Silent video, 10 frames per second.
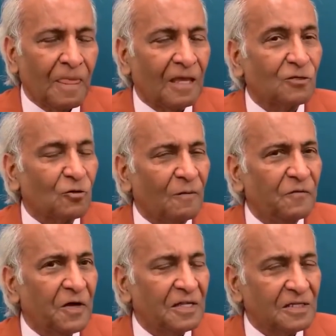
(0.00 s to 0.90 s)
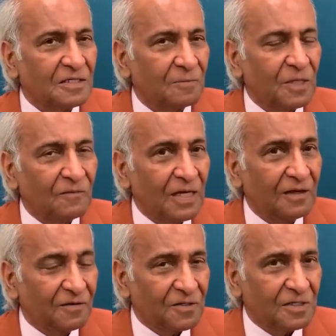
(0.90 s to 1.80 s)
And Swami Vivekananda said something very
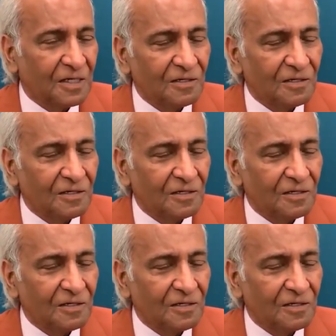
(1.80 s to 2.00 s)
interesting.